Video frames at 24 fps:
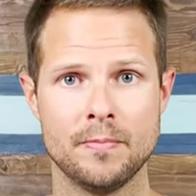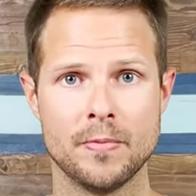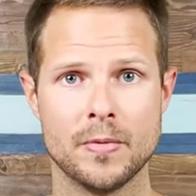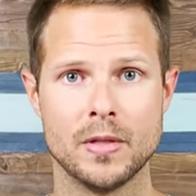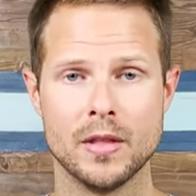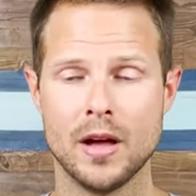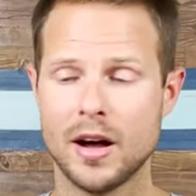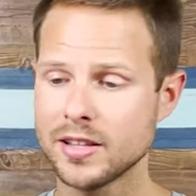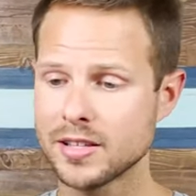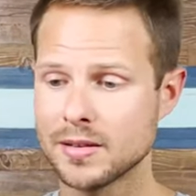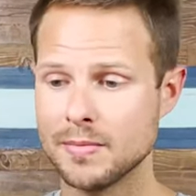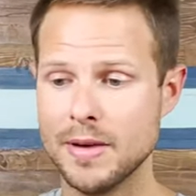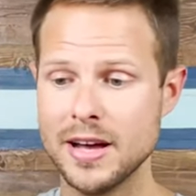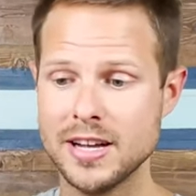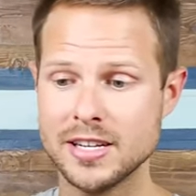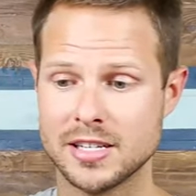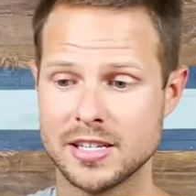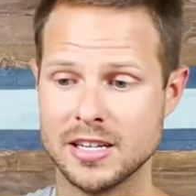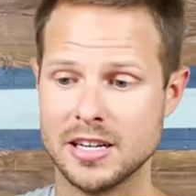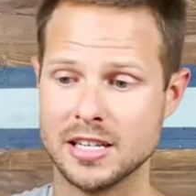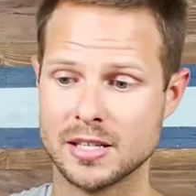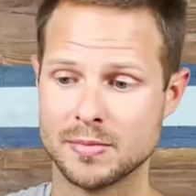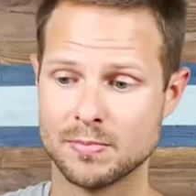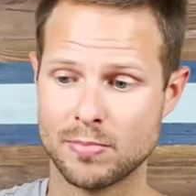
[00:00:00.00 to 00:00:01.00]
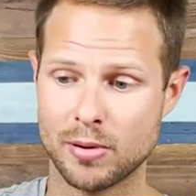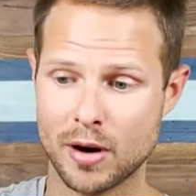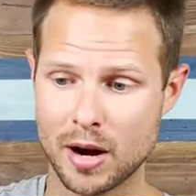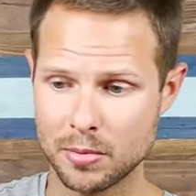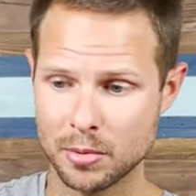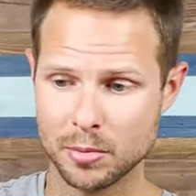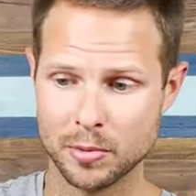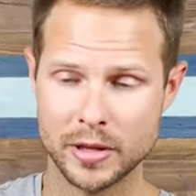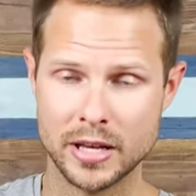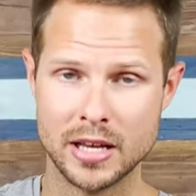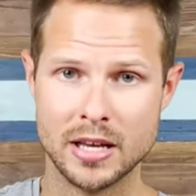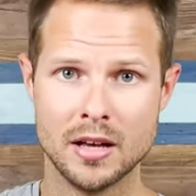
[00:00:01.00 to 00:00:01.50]
Not to mention, it's
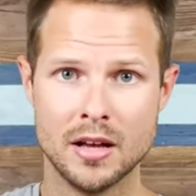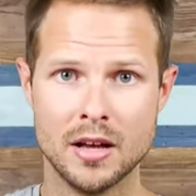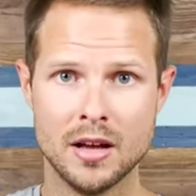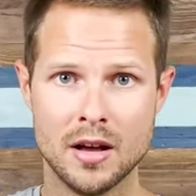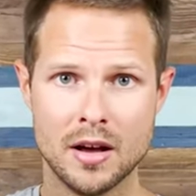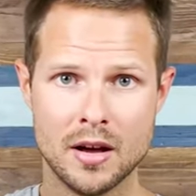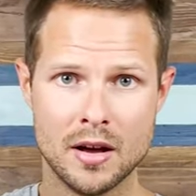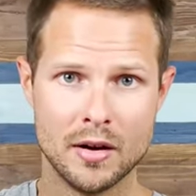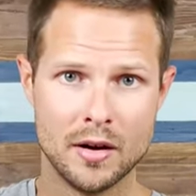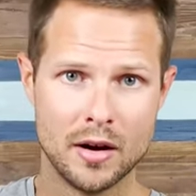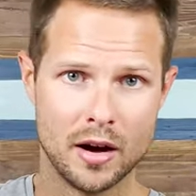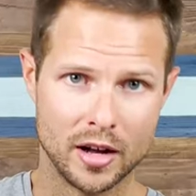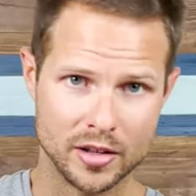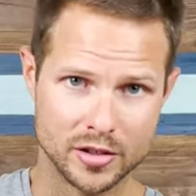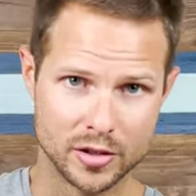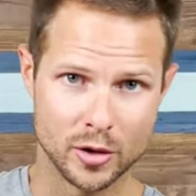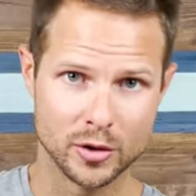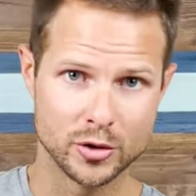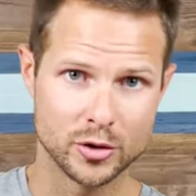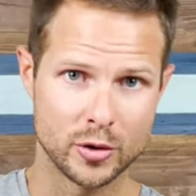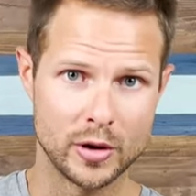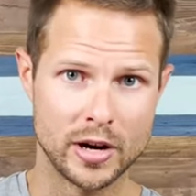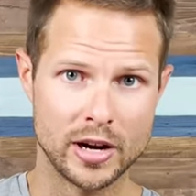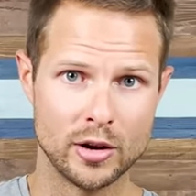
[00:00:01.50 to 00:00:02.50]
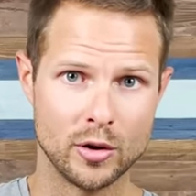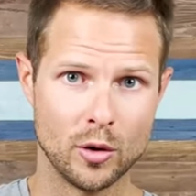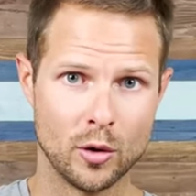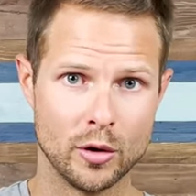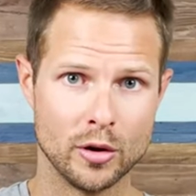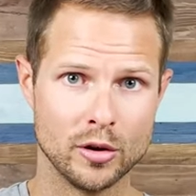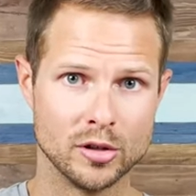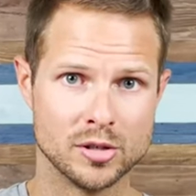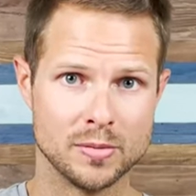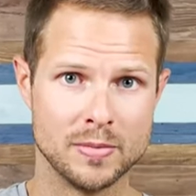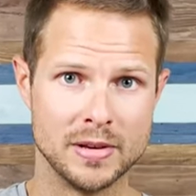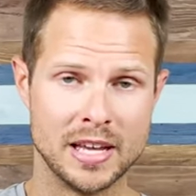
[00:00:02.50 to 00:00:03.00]
probably adulterated
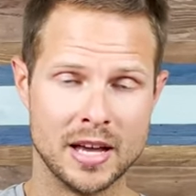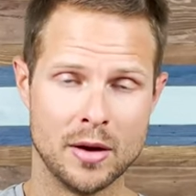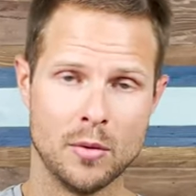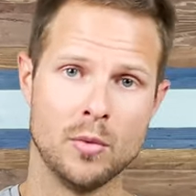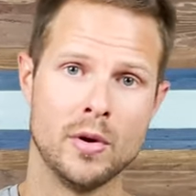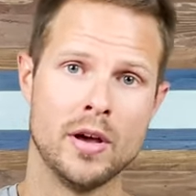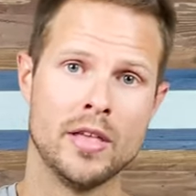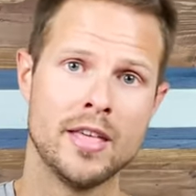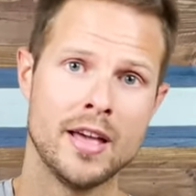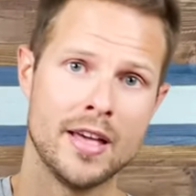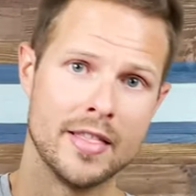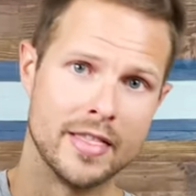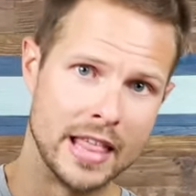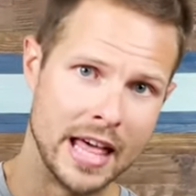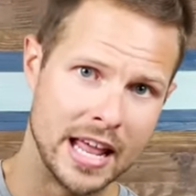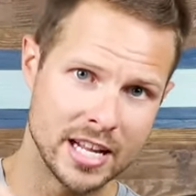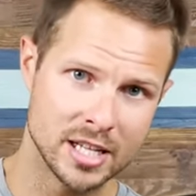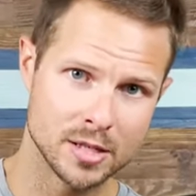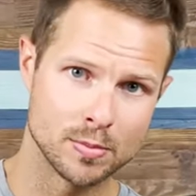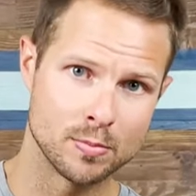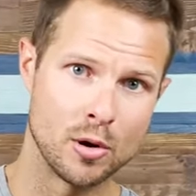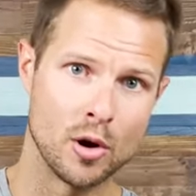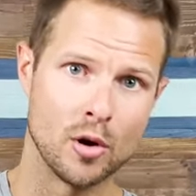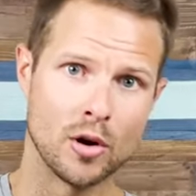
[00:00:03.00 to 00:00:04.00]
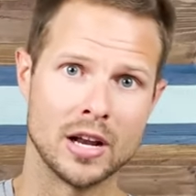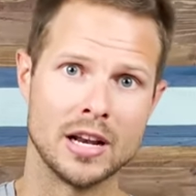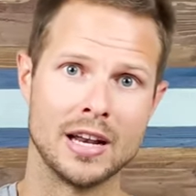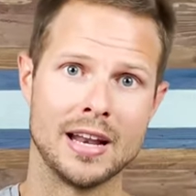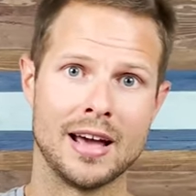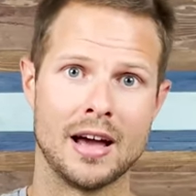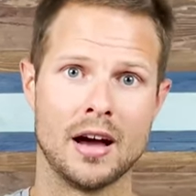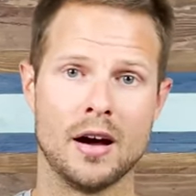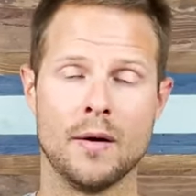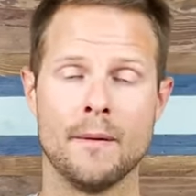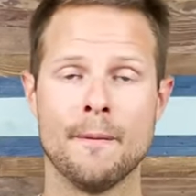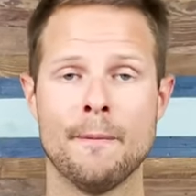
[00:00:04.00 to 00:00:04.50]
oil to begin with, then it's broken
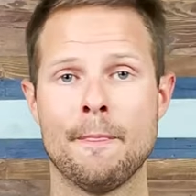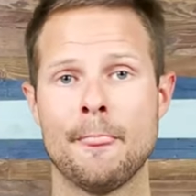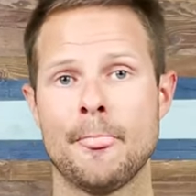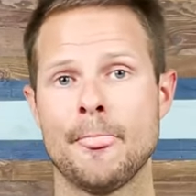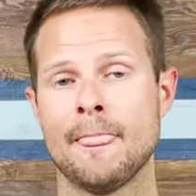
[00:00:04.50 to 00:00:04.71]
down,